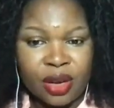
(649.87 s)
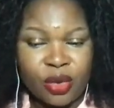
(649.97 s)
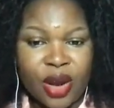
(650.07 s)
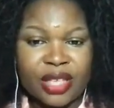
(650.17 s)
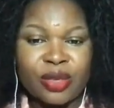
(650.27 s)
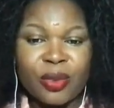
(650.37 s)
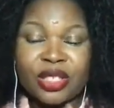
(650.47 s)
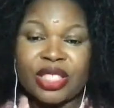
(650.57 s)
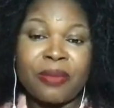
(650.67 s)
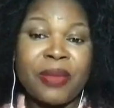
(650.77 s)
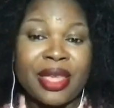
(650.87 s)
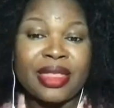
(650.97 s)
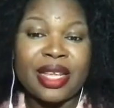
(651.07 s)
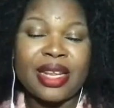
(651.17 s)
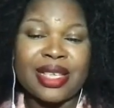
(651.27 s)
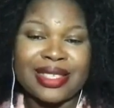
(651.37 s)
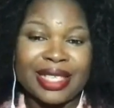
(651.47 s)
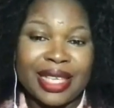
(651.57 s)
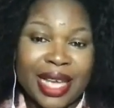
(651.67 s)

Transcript: All right. So, because the main thing is